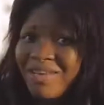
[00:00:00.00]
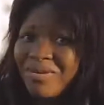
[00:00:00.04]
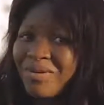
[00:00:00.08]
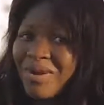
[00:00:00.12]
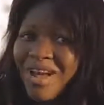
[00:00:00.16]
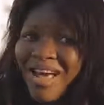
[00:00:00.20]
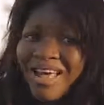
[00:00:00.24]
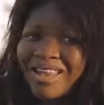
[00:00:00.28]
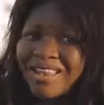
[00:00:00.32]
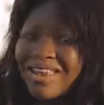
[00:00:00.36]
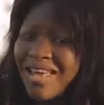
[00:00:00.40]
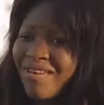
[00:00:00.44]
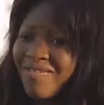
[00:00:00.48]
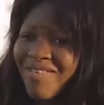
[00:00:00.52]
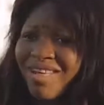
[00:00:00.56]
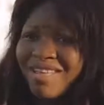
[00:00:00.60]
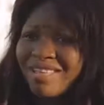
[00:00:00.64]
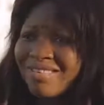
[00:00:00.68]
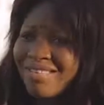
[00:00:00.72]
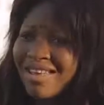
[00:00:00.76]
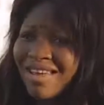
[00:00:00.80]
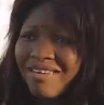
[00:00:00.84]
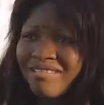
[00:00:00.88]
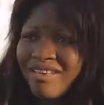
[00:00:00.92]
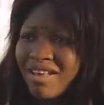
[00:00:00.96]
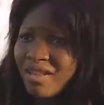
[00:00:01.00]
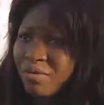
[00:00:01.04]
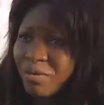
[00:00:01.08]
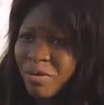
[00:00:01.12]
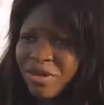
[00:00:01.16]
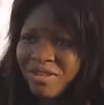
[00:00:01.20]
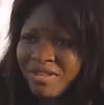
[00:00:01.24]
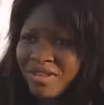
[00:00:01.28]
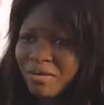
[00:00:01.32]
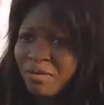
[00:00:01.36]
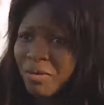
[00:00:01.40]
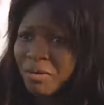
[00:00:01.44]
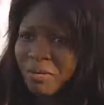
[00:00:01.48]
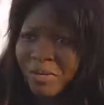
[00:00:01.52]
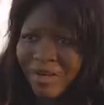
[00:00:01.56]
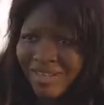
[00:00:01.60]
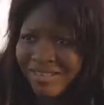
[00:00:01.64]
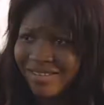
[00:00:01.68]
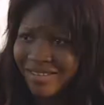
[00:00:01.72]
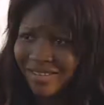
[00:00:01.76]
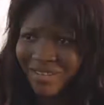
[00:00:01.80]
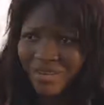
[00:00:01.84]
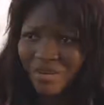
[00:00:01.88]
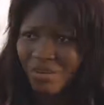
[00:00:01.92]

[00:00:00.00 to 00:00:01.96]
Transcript: You can never see a responsible person